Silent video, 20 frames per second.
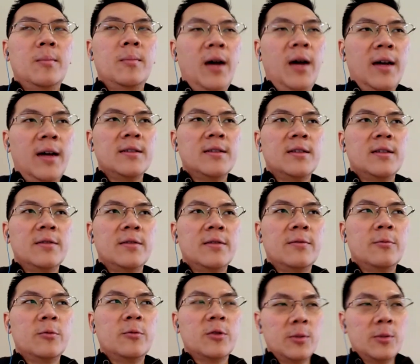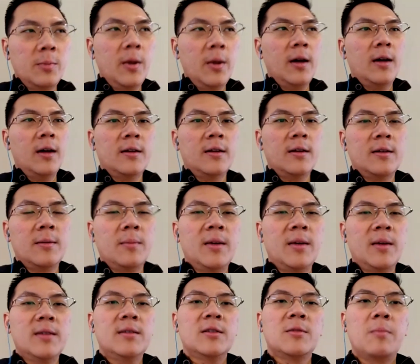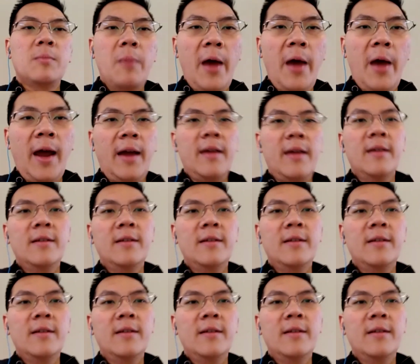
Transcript: positive spawn and message back